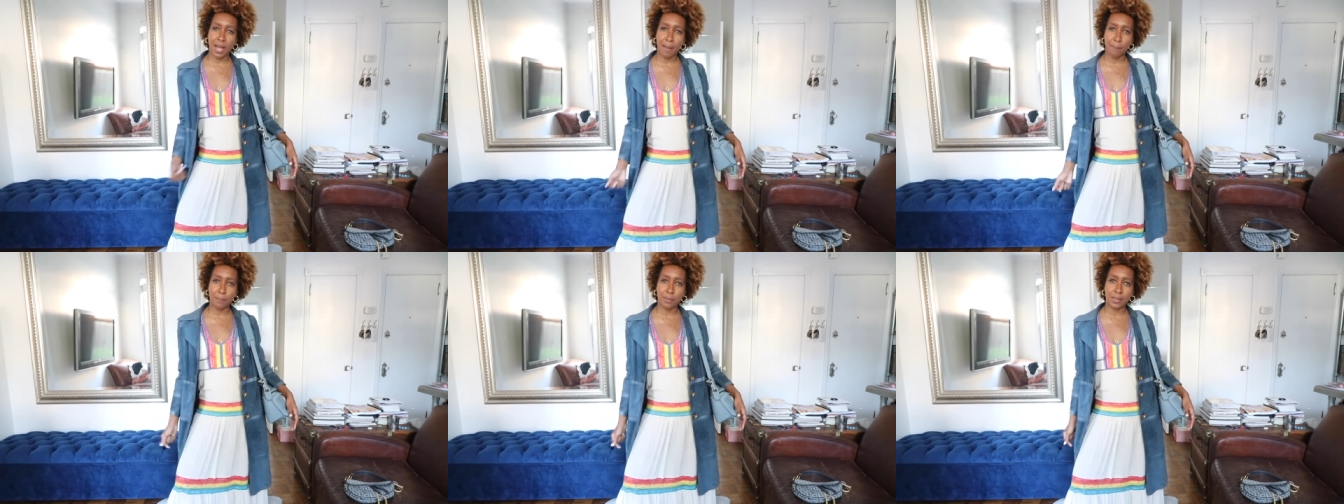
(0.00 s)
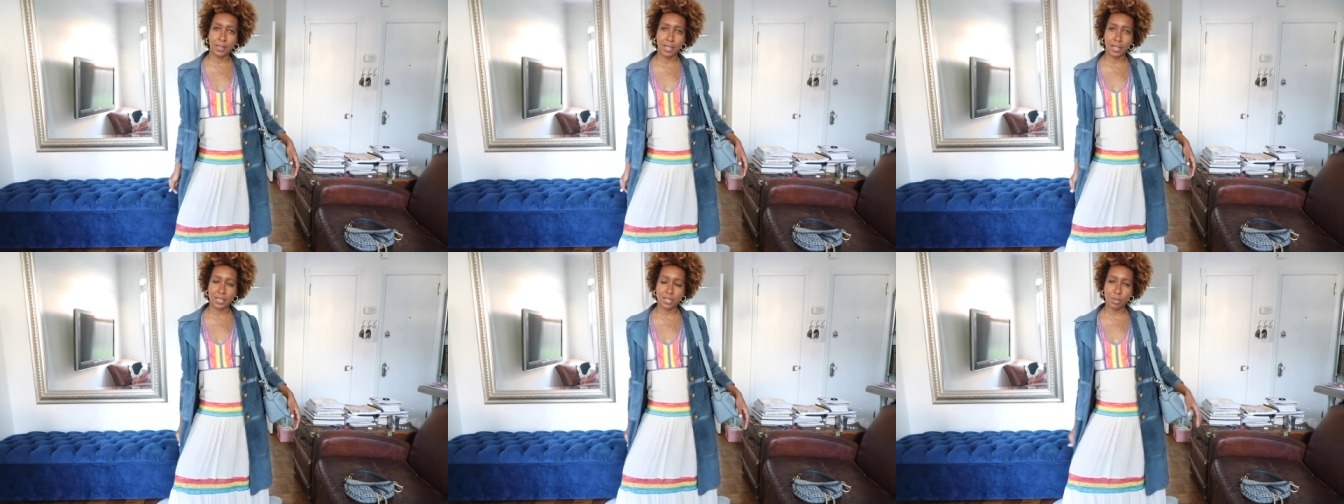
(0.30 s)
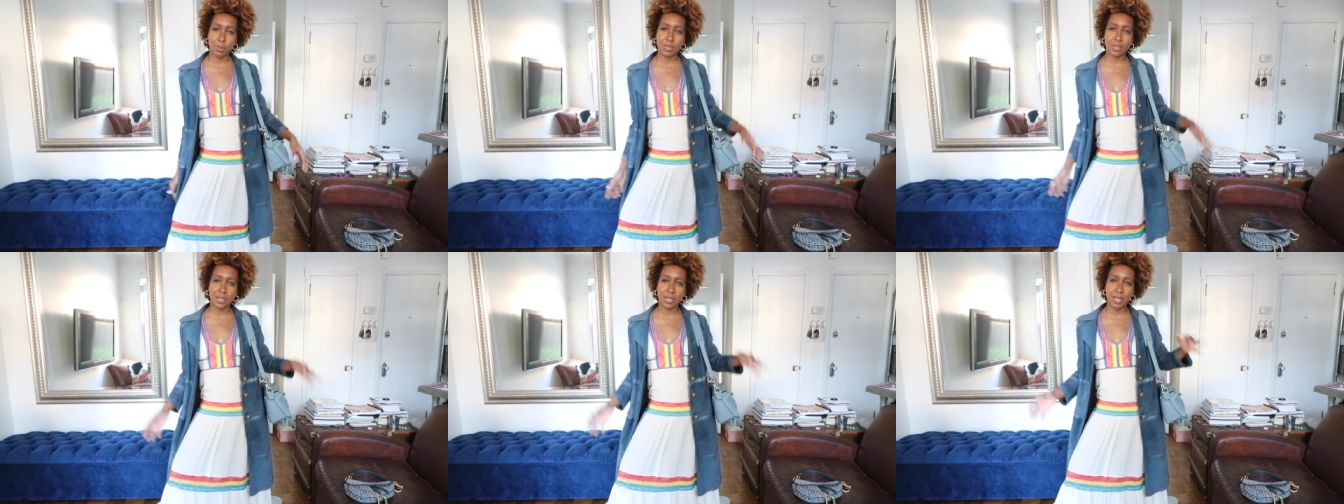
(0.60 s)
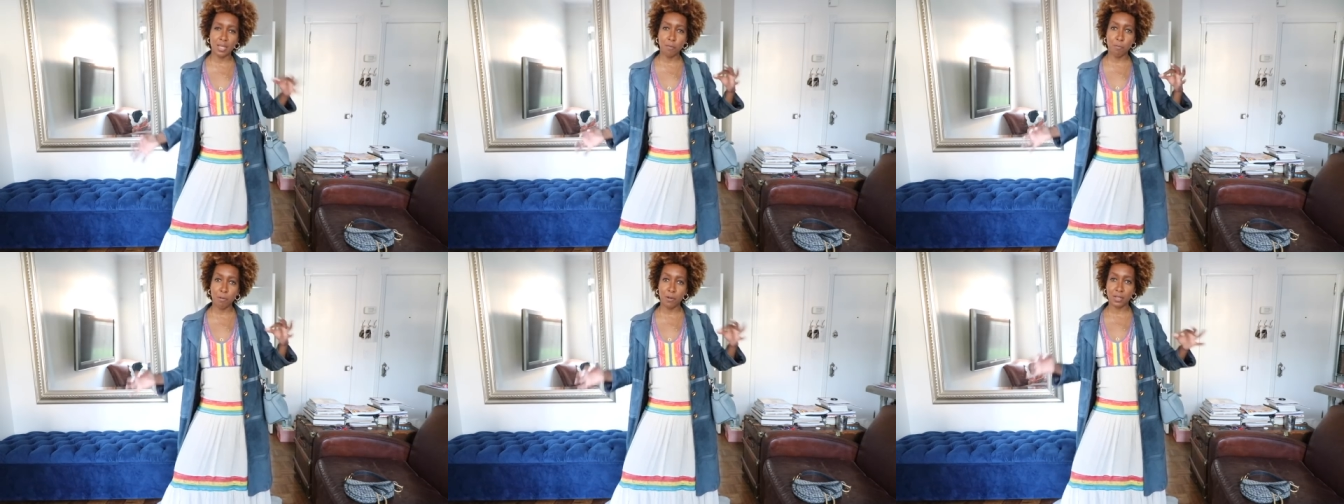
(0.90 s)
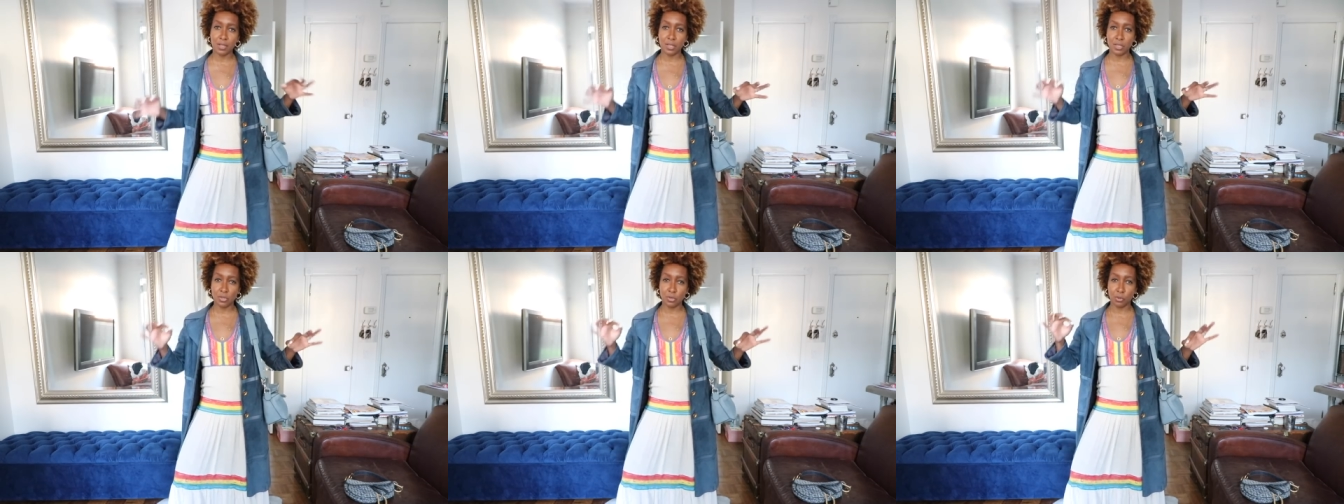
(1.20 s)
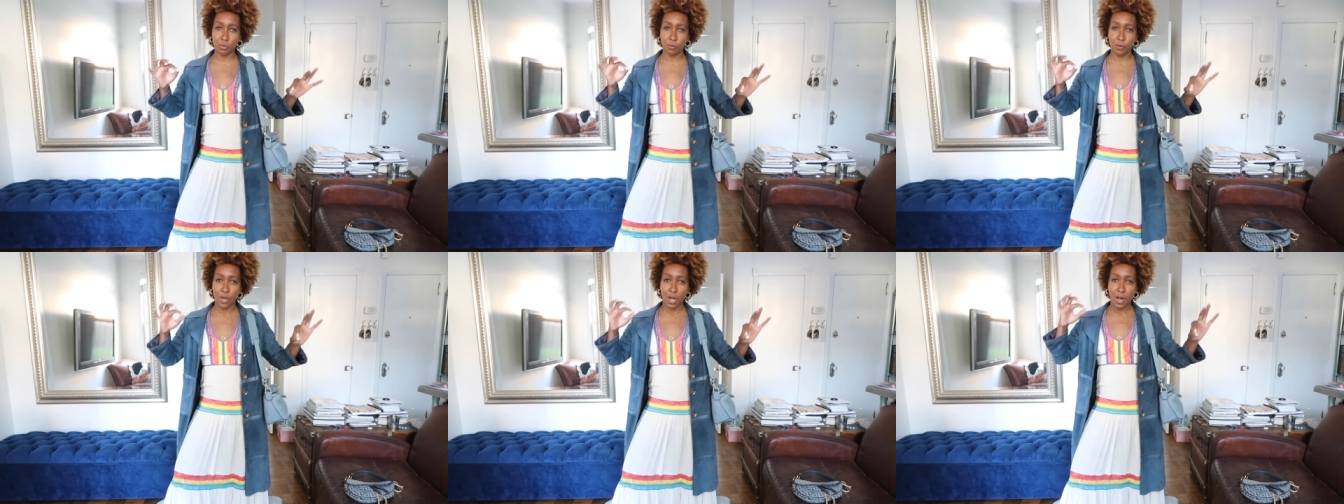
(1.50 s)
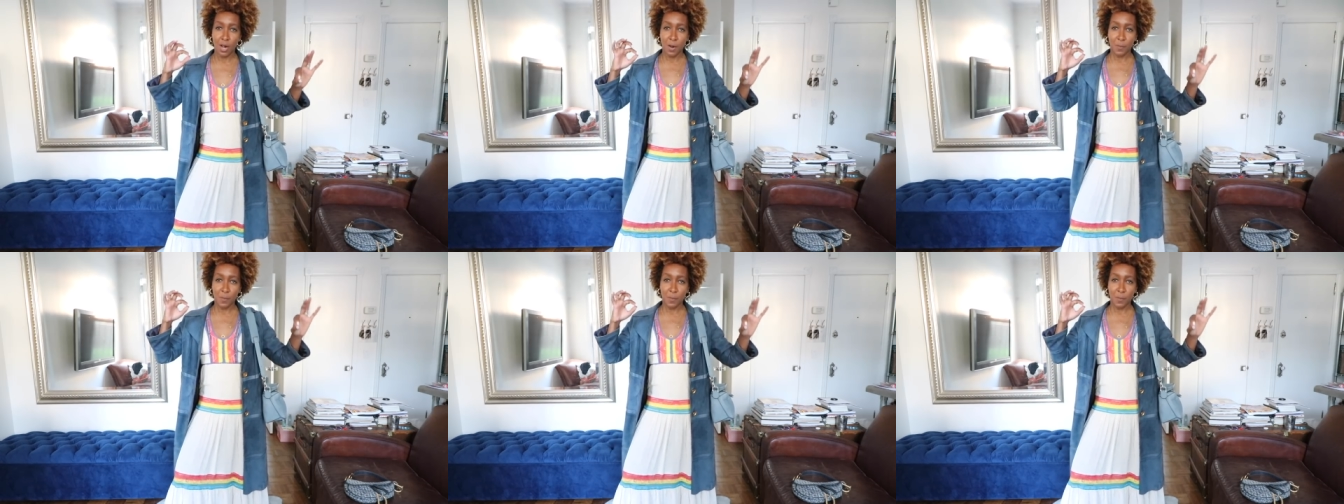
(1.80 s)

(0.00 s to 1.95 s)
happening. So it's keeping the sort of